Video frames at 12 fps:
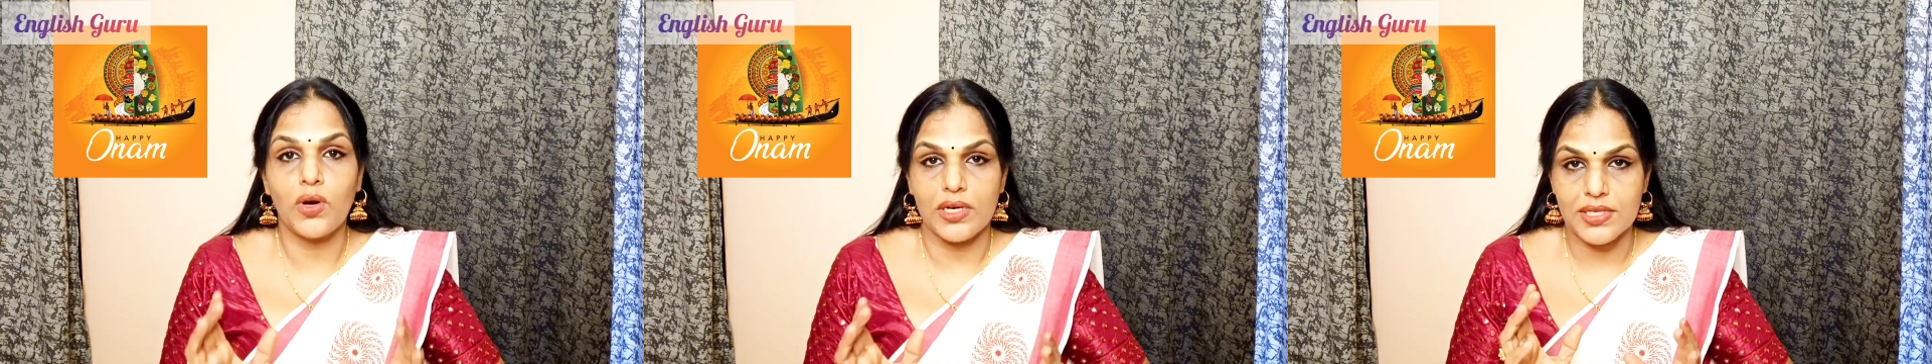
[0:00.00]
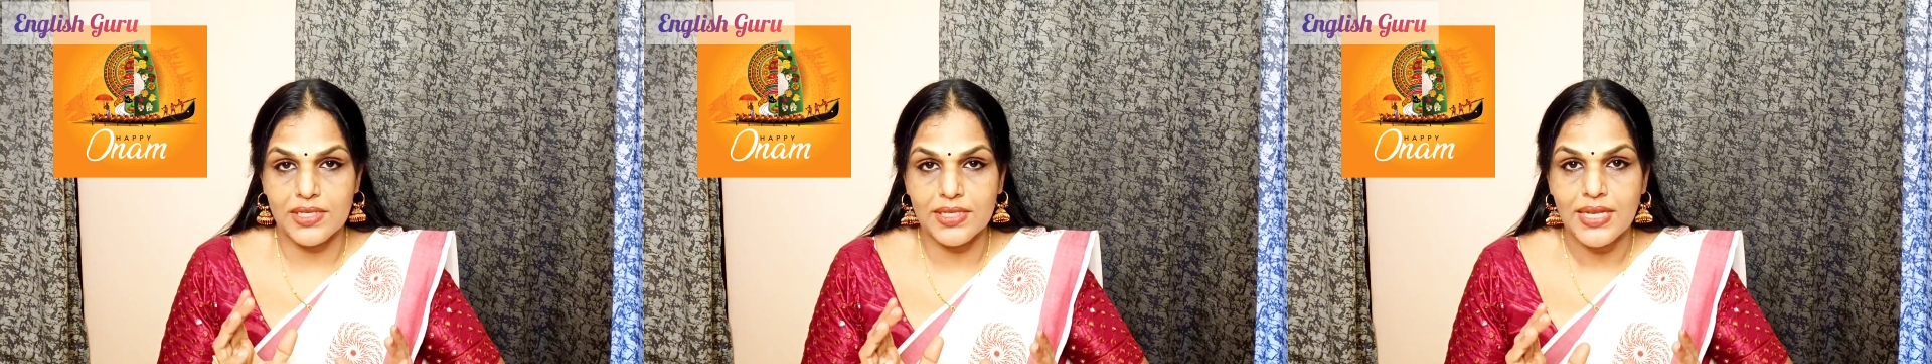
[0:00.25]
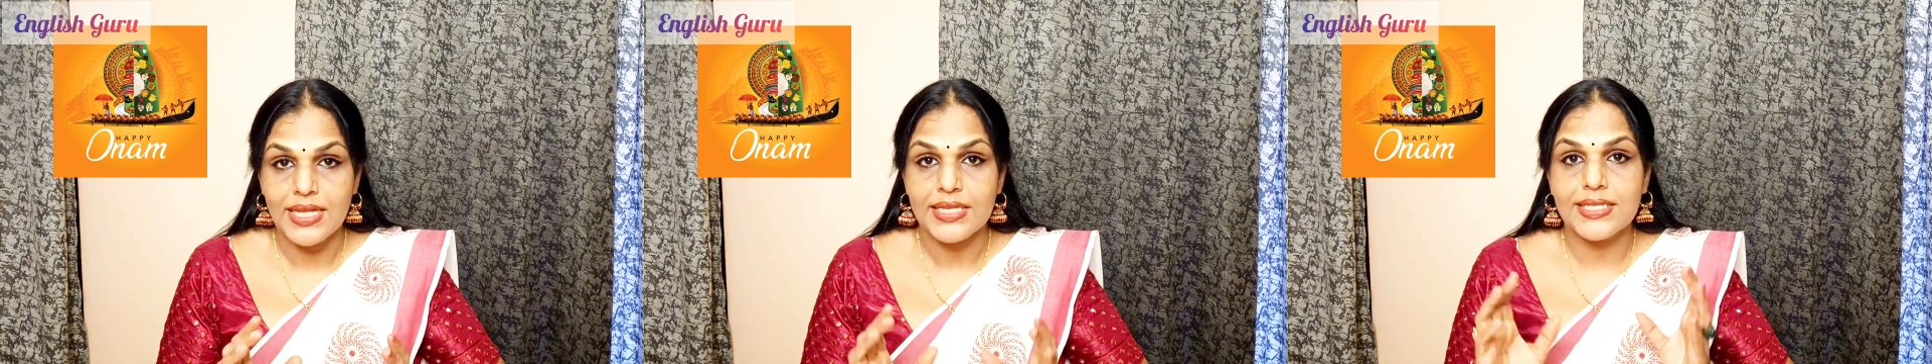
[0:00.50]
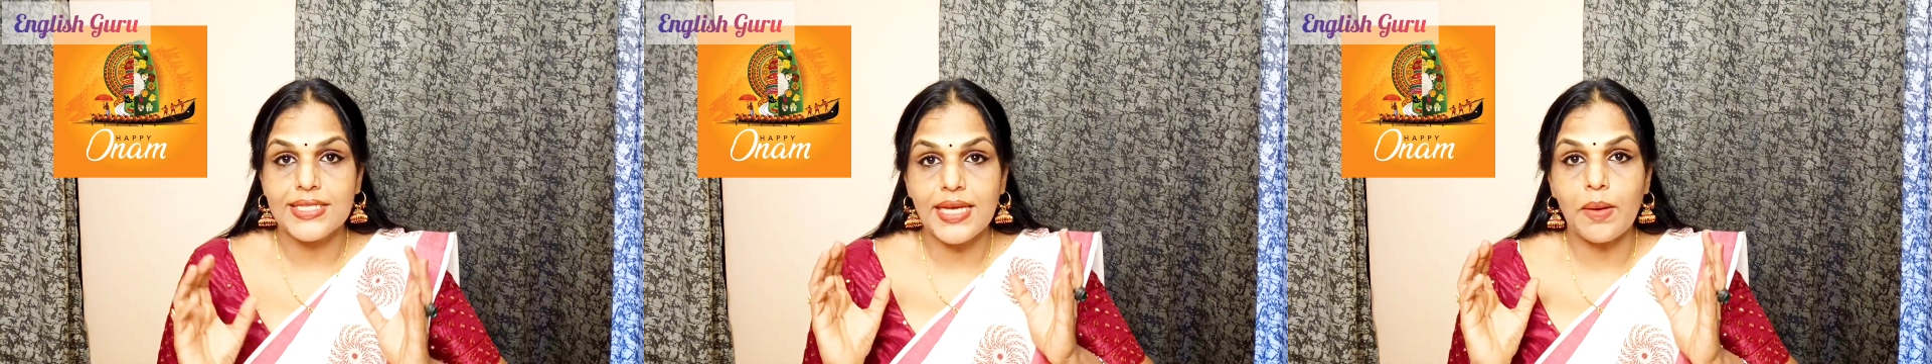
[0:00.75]
words,
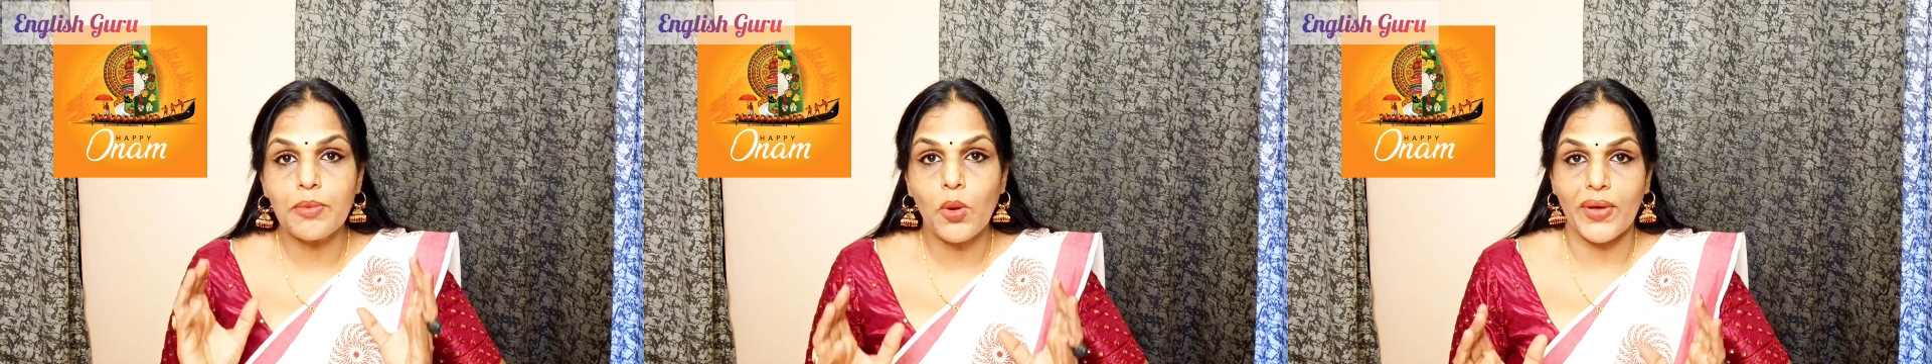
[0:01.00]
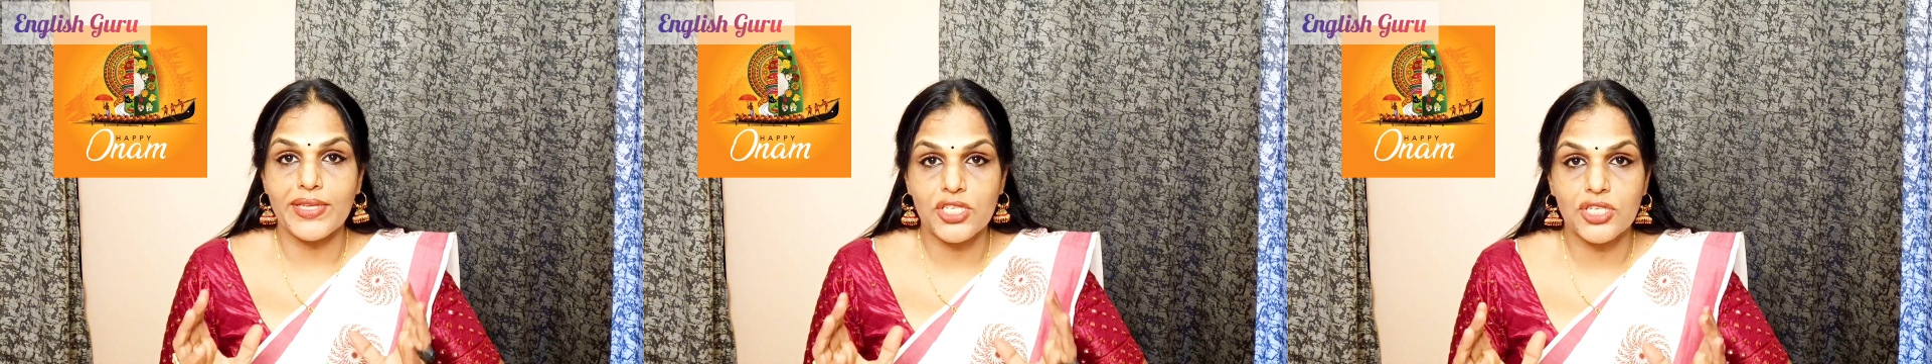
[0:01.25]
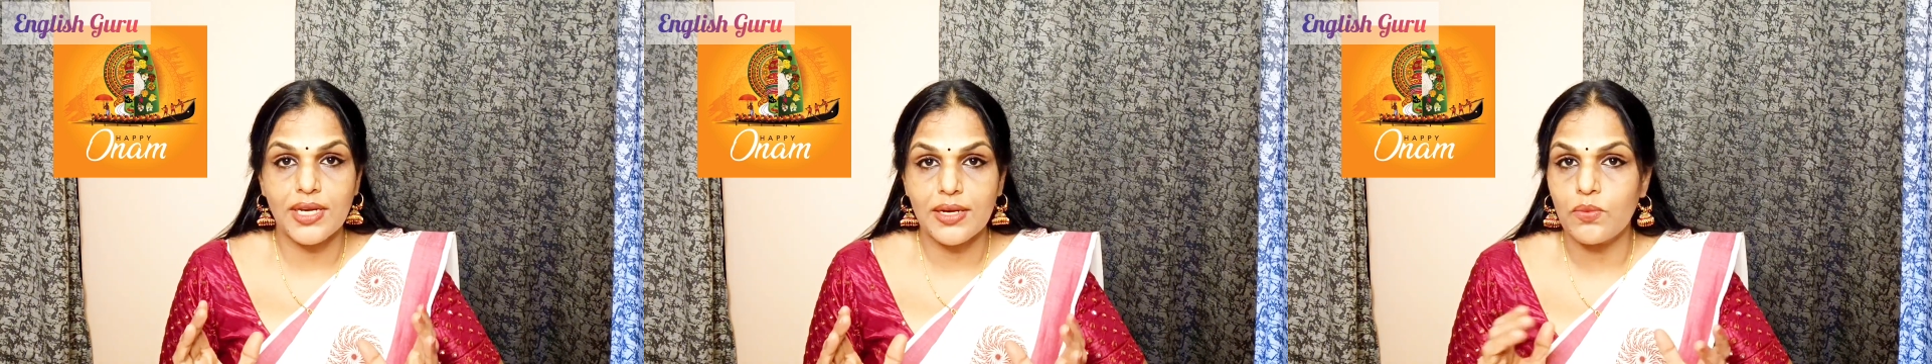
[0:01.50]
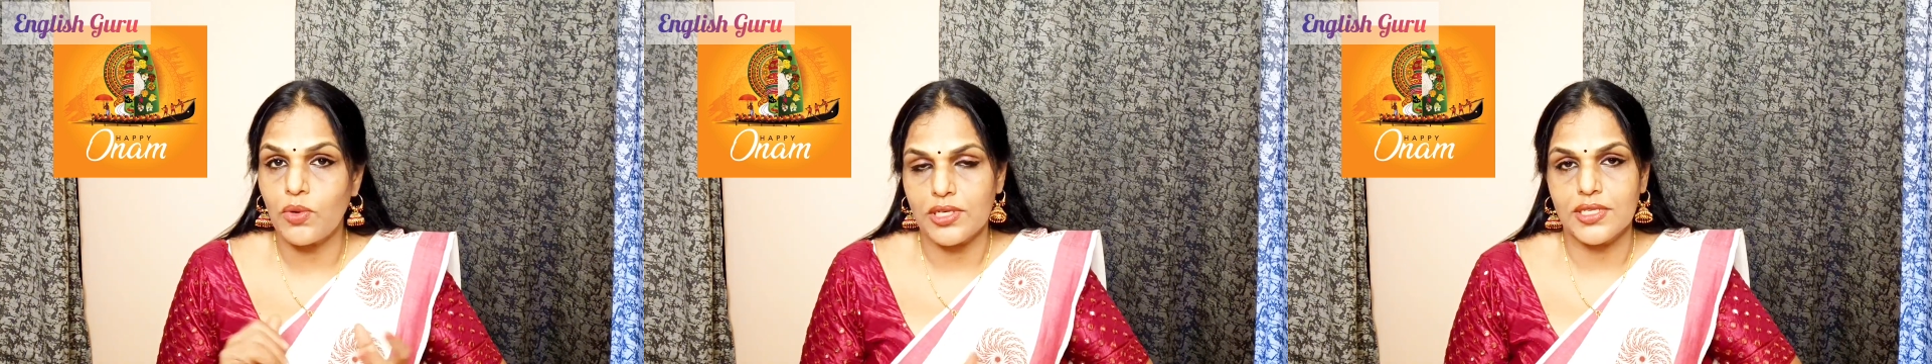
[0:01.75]
some
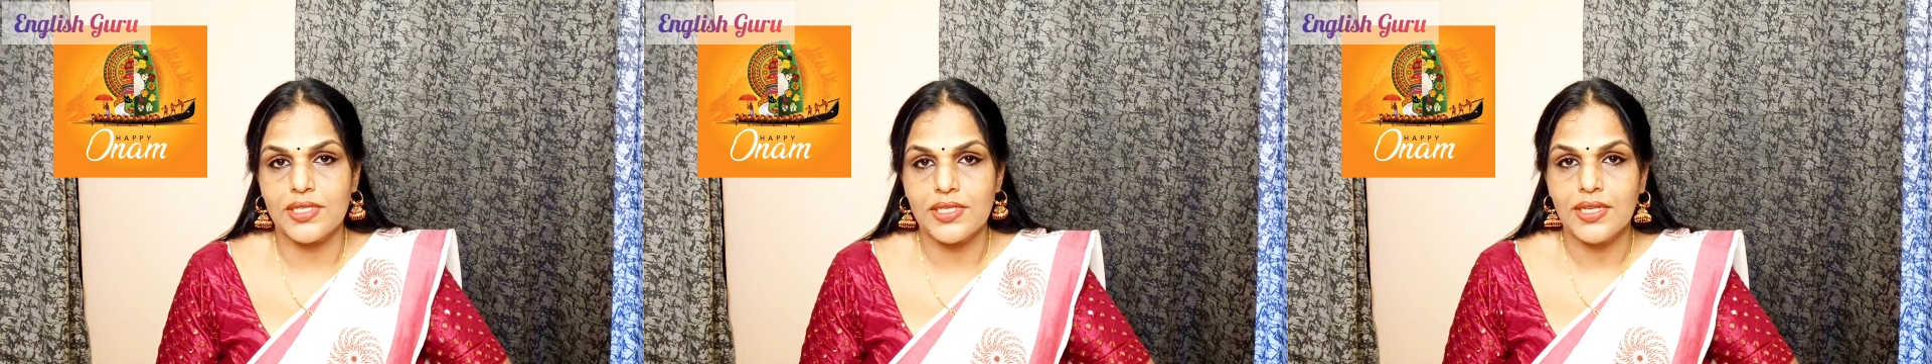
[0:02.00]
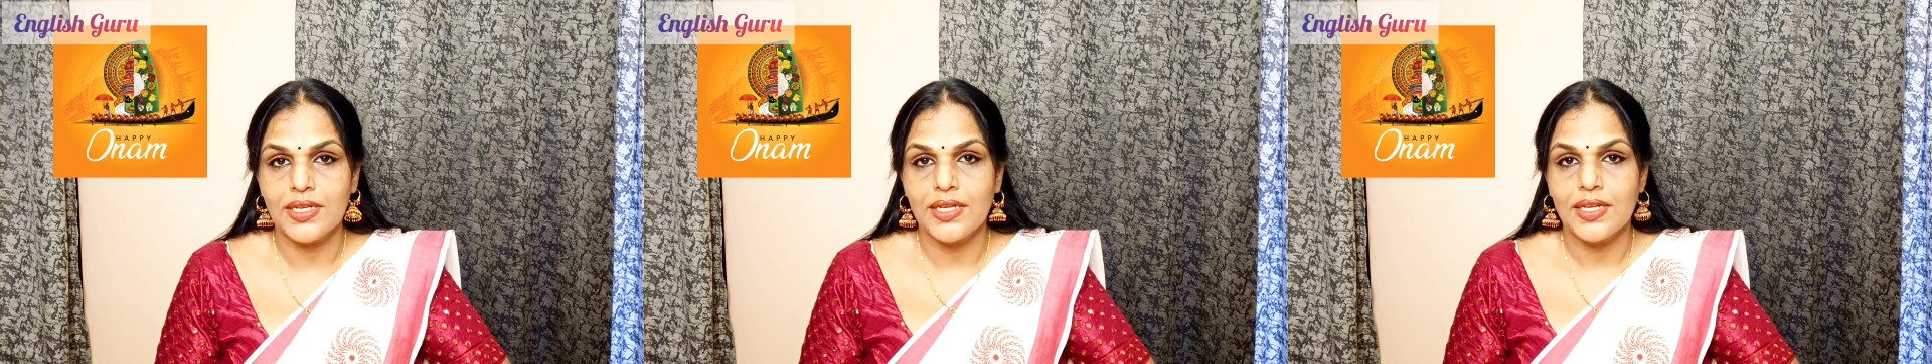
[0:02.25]
question words.